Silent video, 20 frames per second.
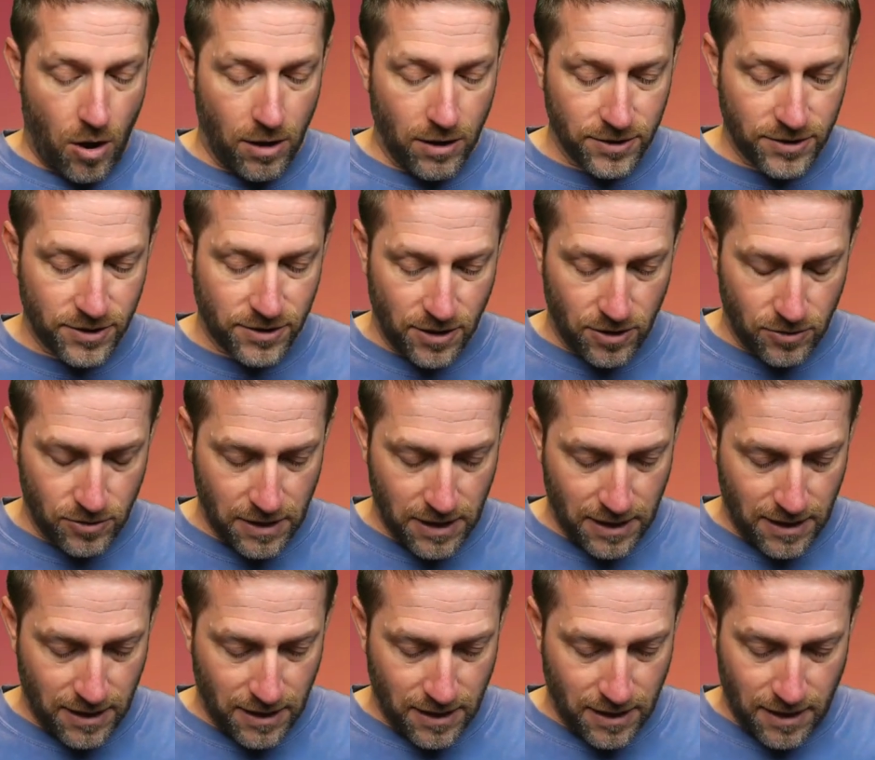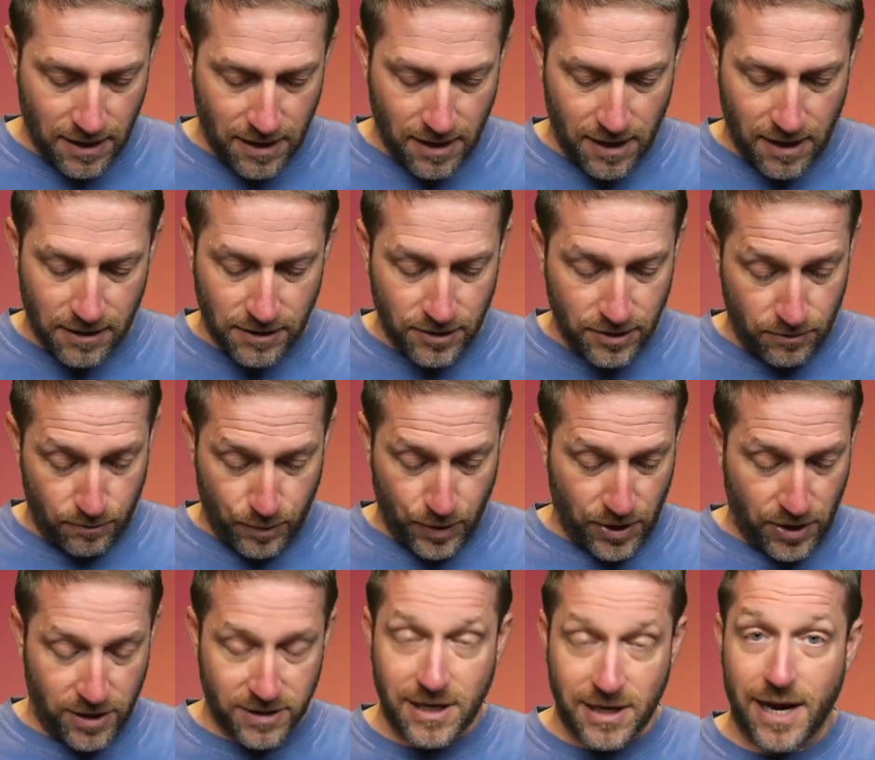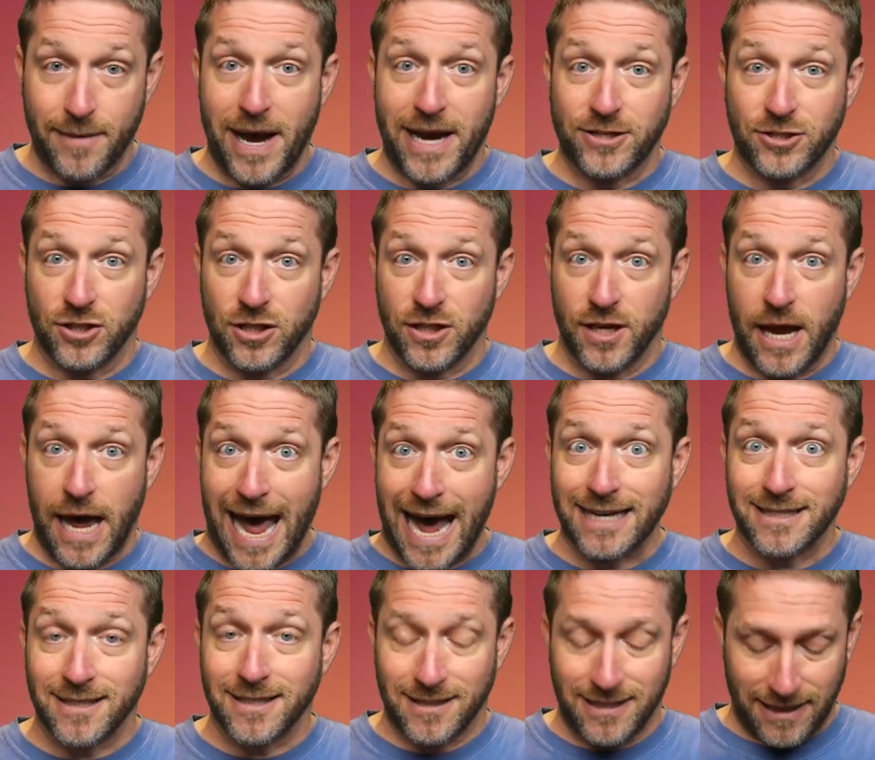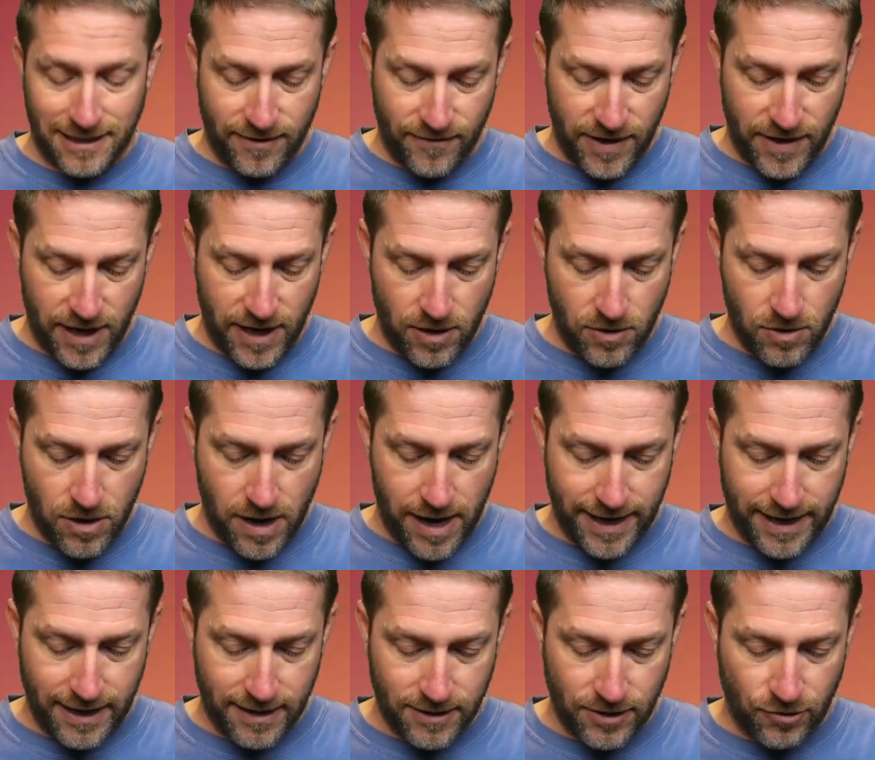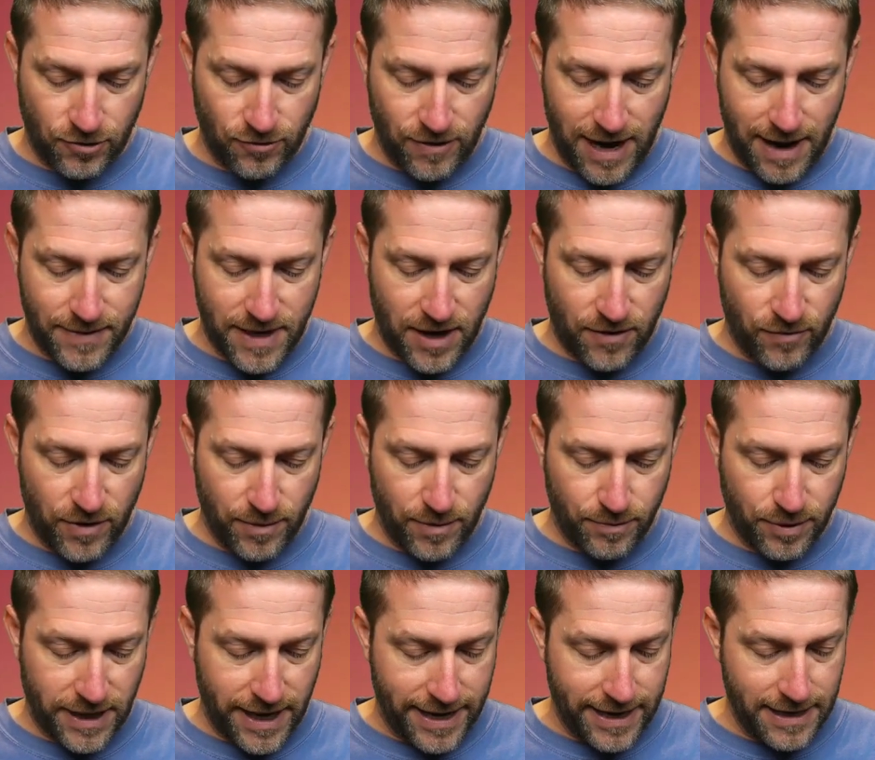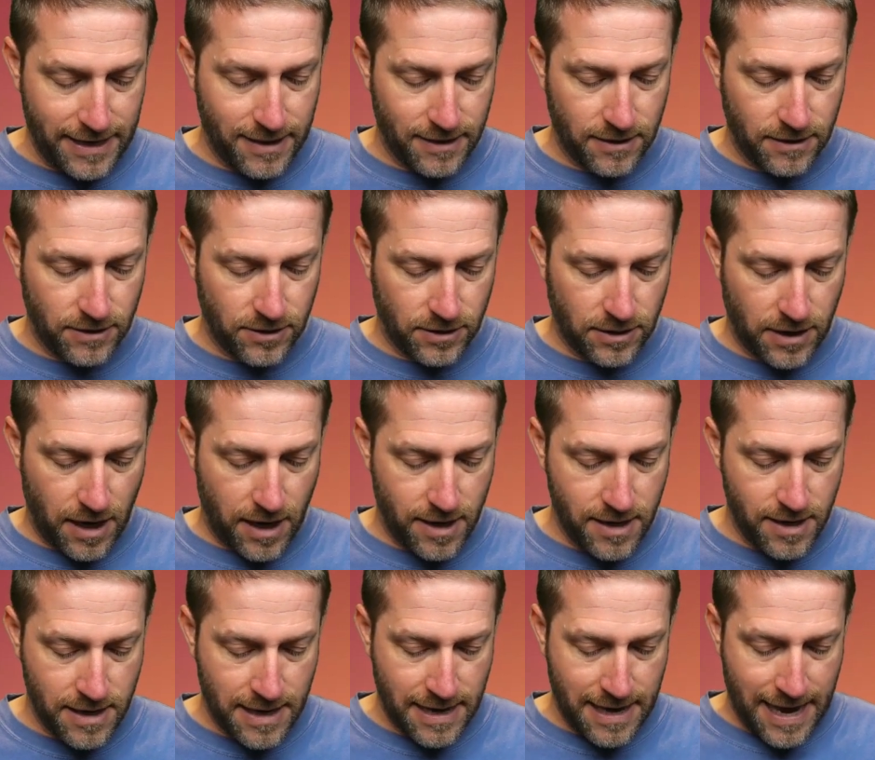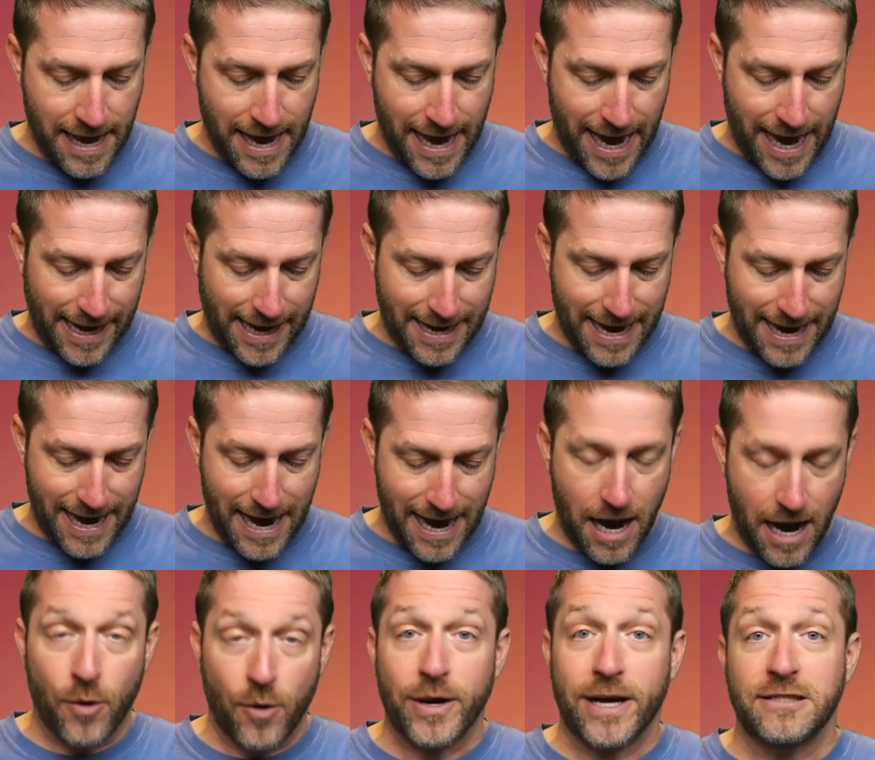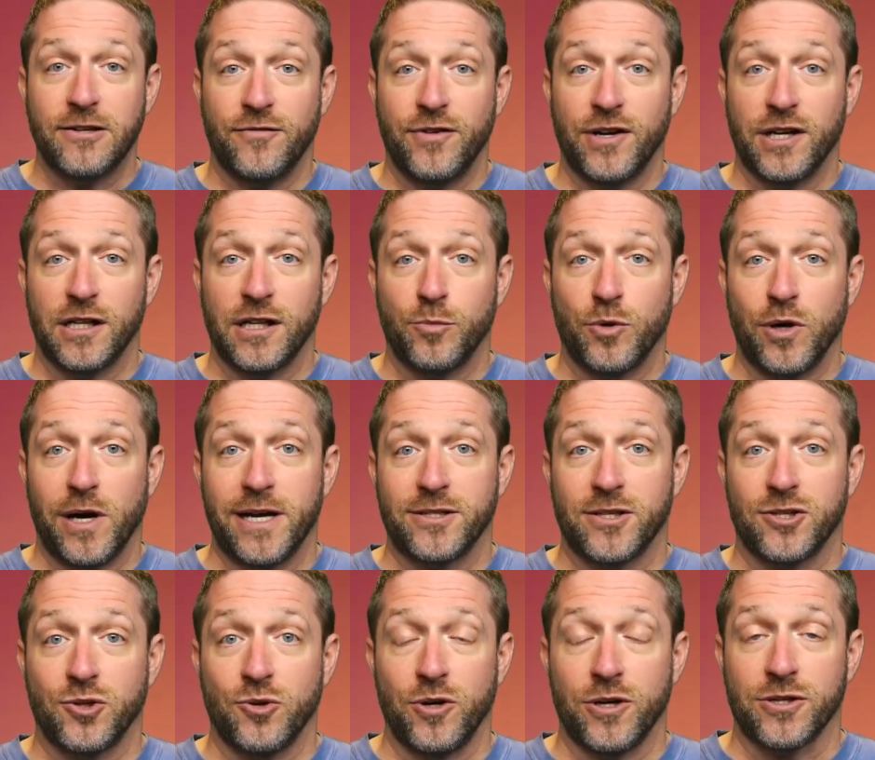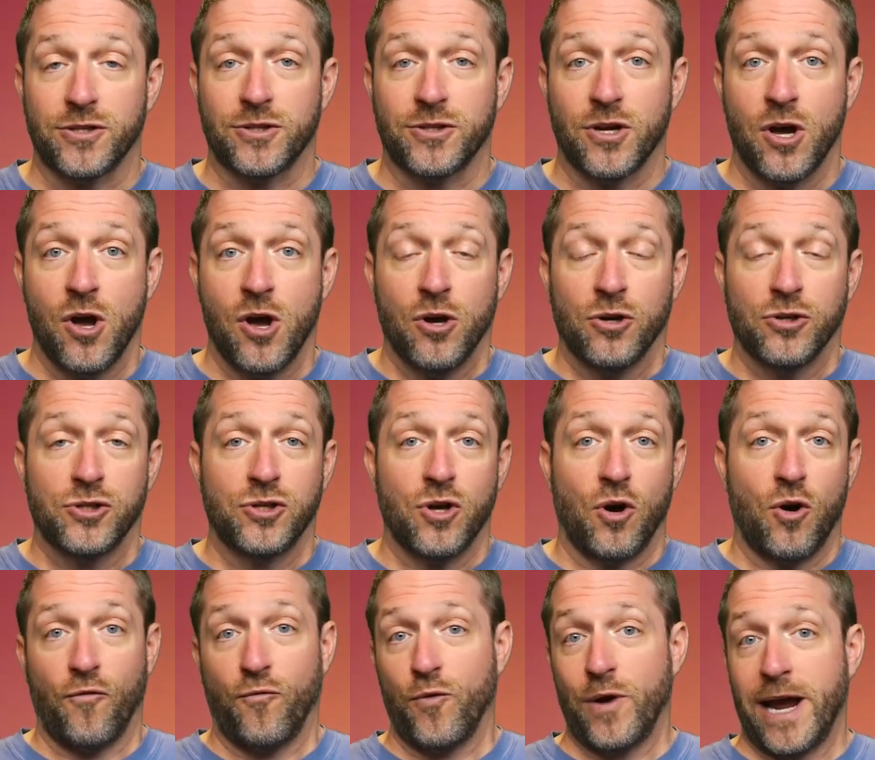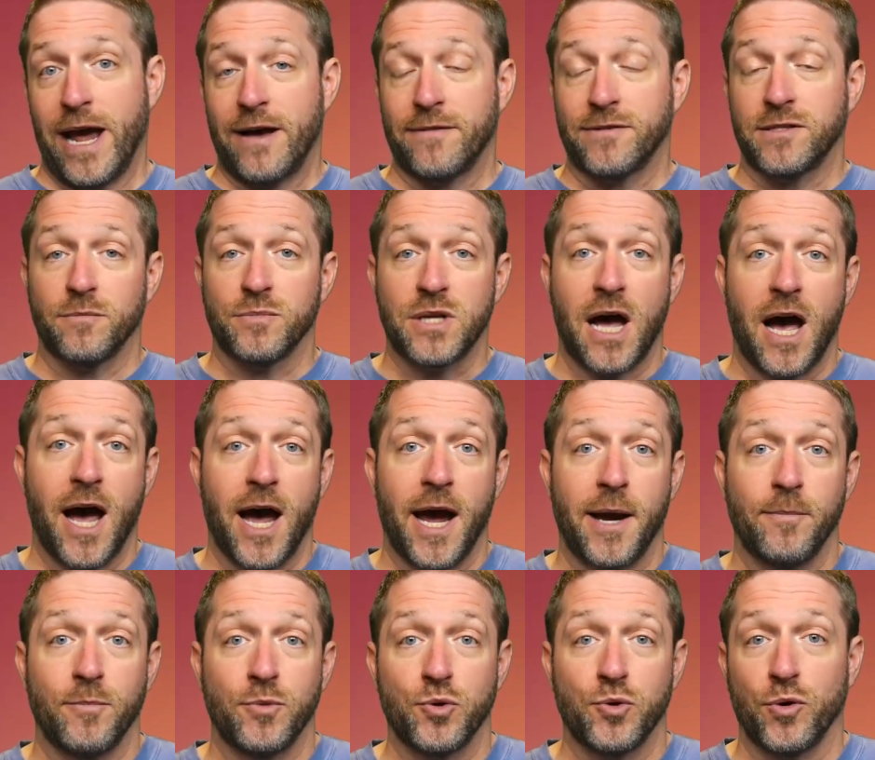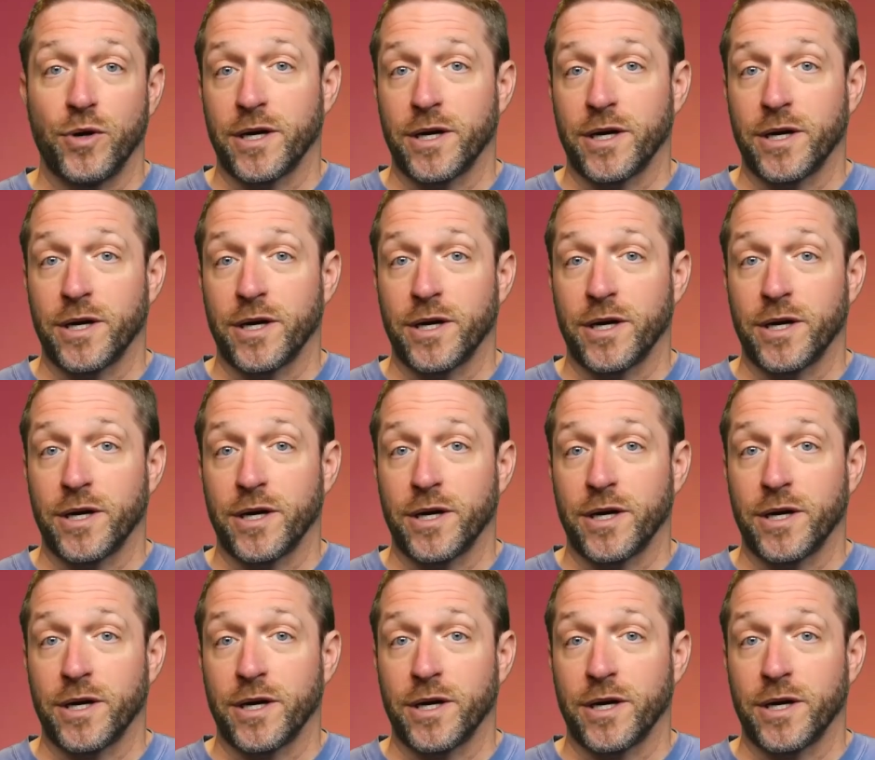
Also, because I'm actually accessing the video, I can grab that replay, done, and now it's available as a source. So if we have some time